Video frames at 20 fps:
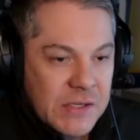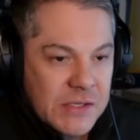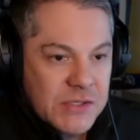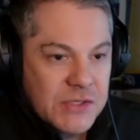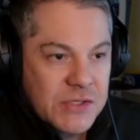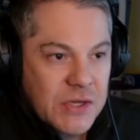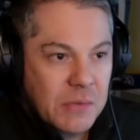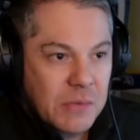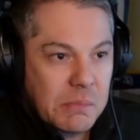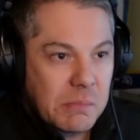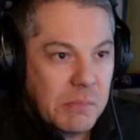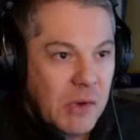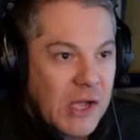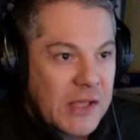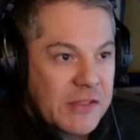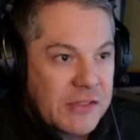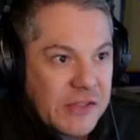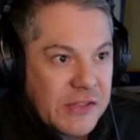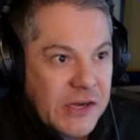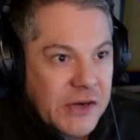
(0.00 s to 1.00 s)
So
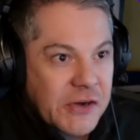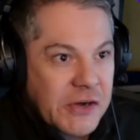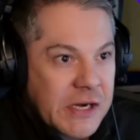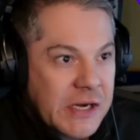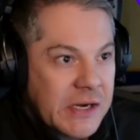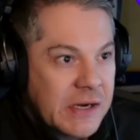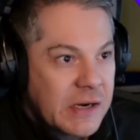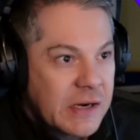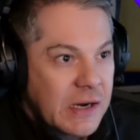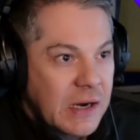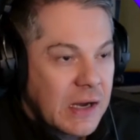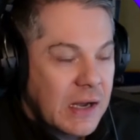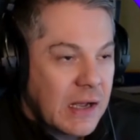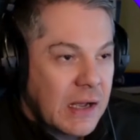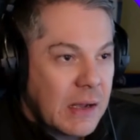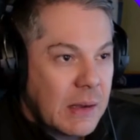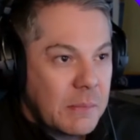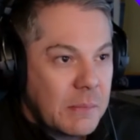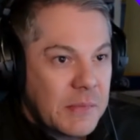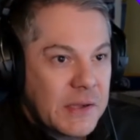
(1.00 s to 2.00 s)
my theory,
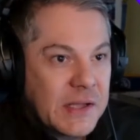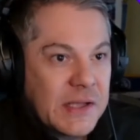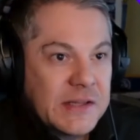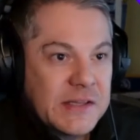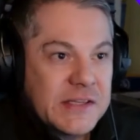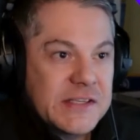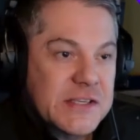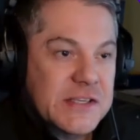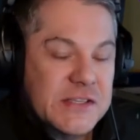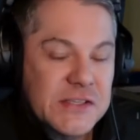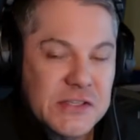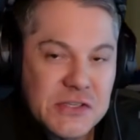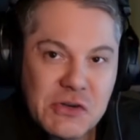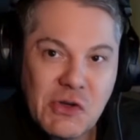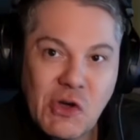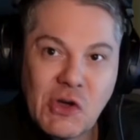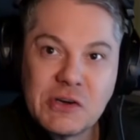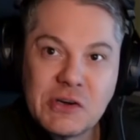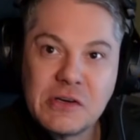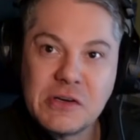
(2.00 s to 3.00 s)
and this is
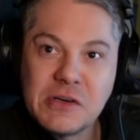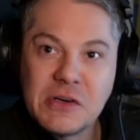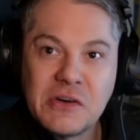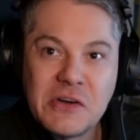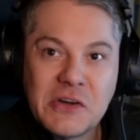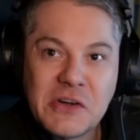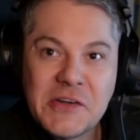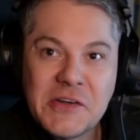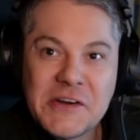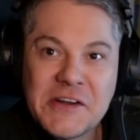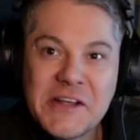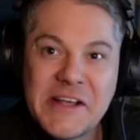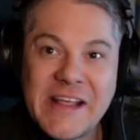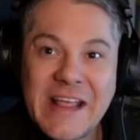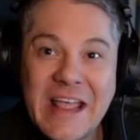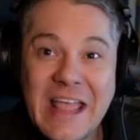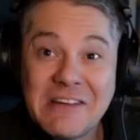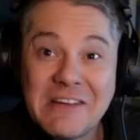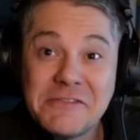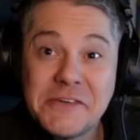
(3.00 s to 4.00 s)
not kind
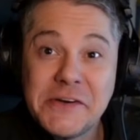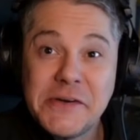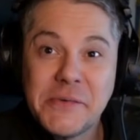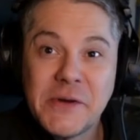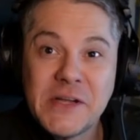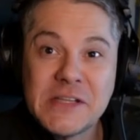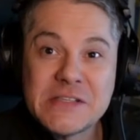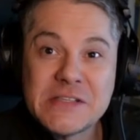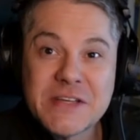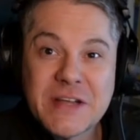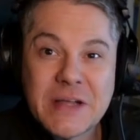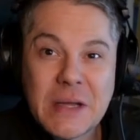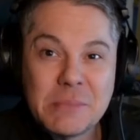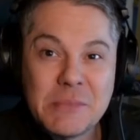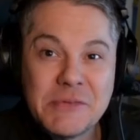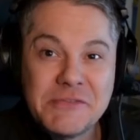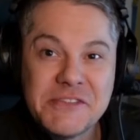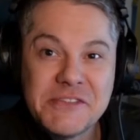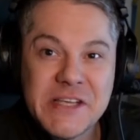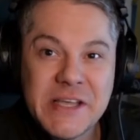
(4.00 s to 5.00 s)
of everyone's
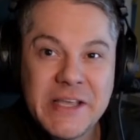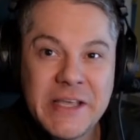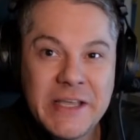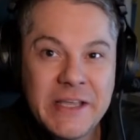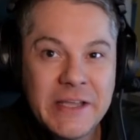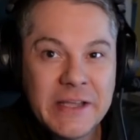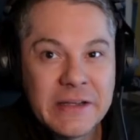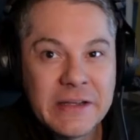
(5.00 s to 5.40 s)
cup of tea,